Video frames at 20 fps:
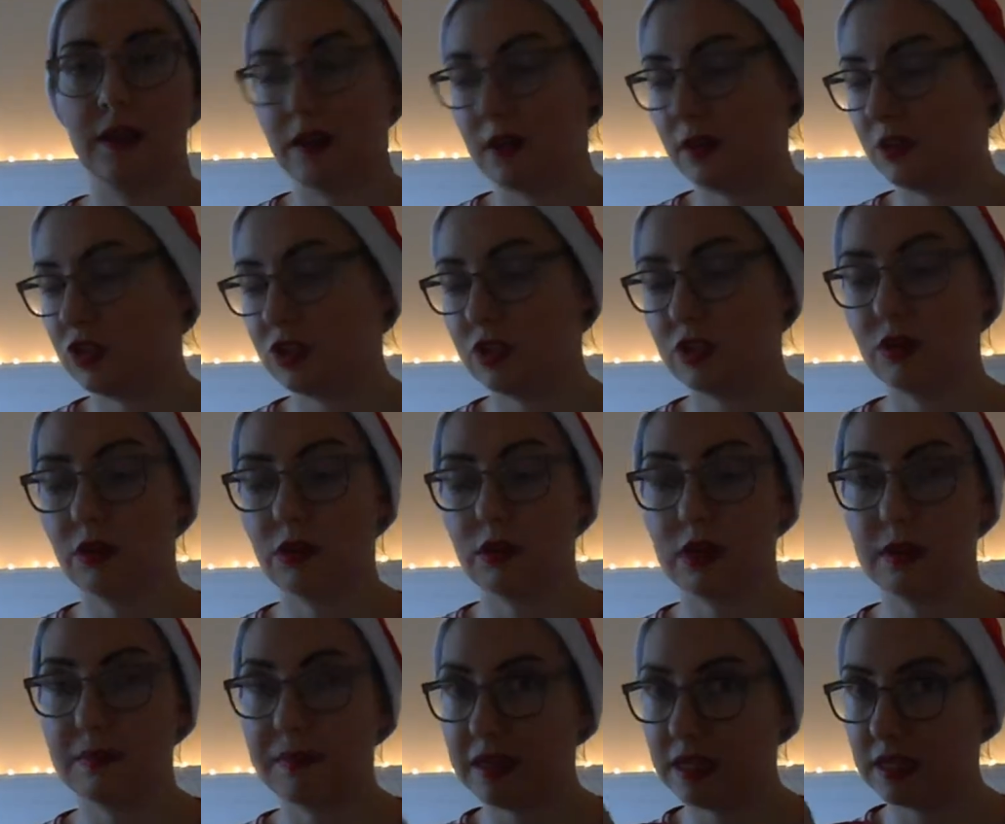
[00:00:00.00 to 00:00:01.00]
she's not
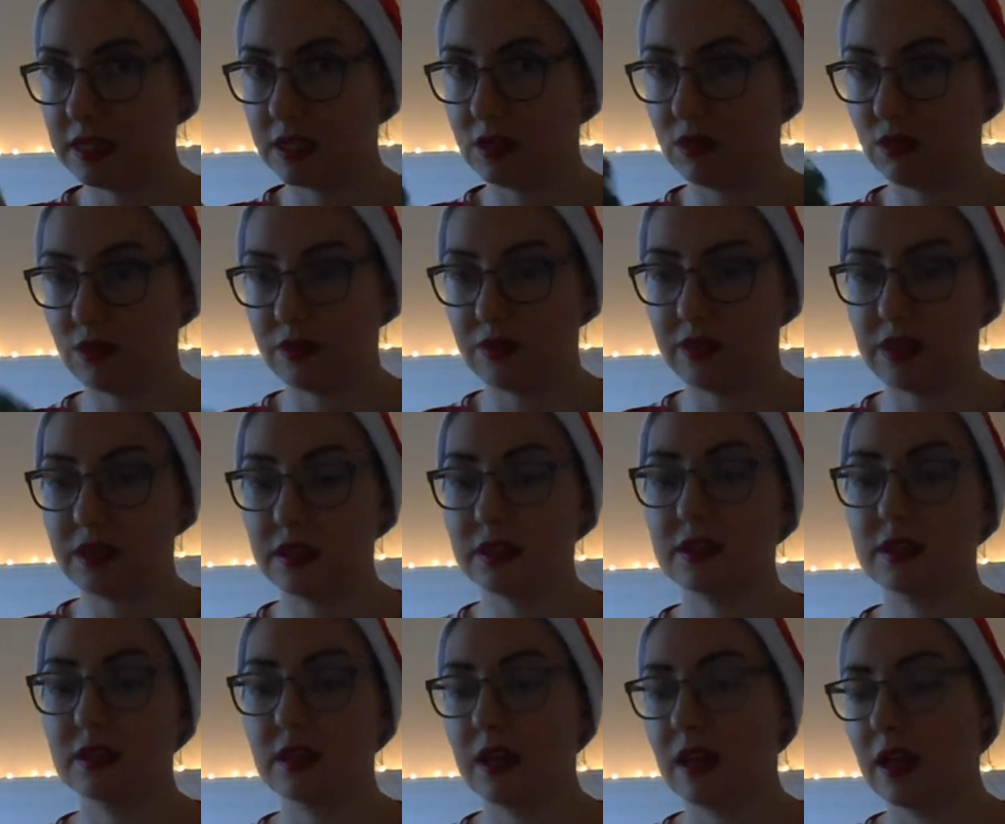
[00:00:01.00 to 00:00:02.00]
going to be eating all of
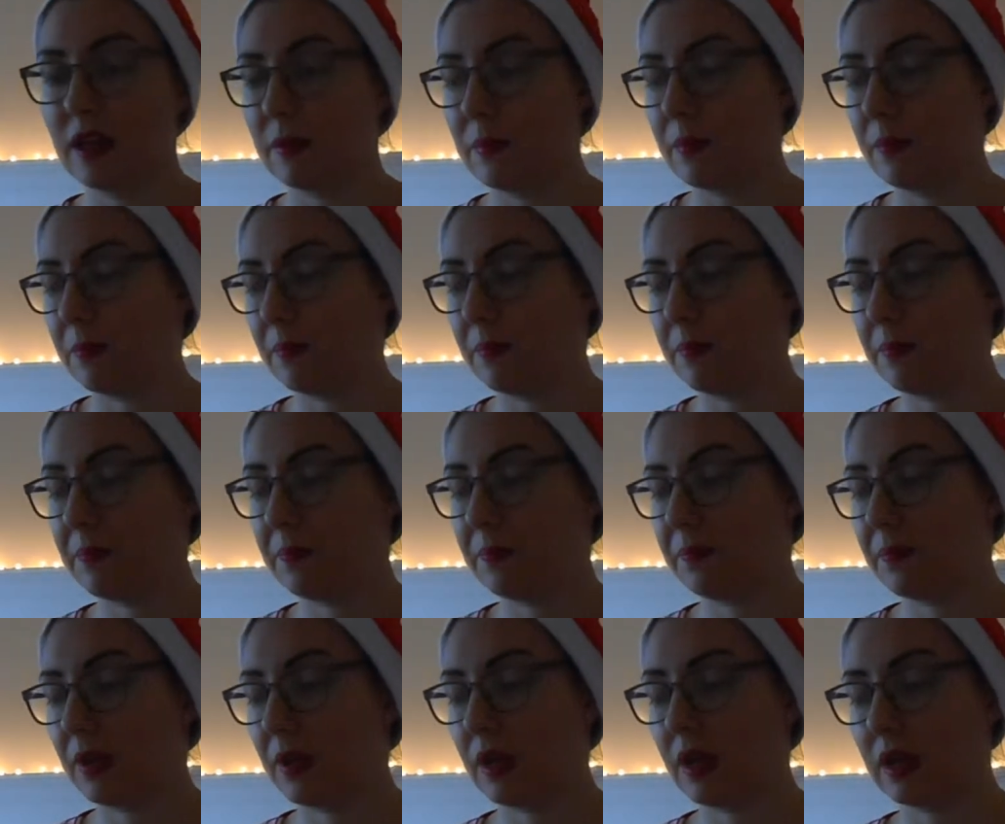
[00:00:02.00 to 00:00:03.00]
these,
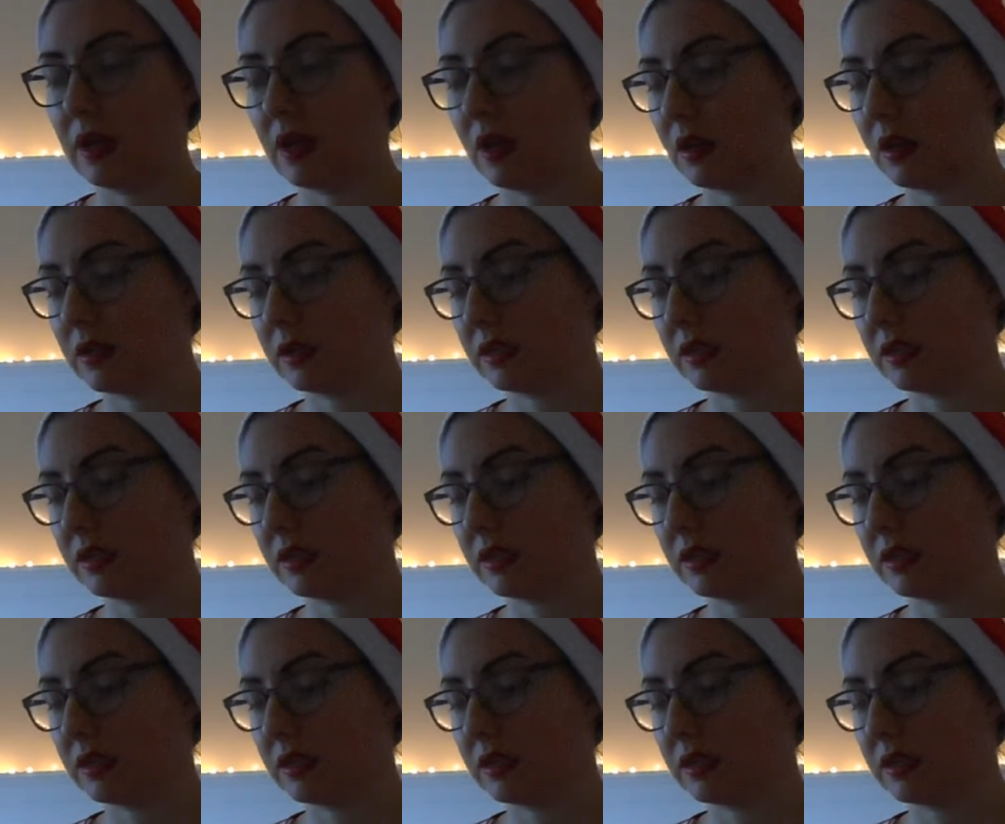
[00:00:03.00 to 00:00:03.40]
but I can't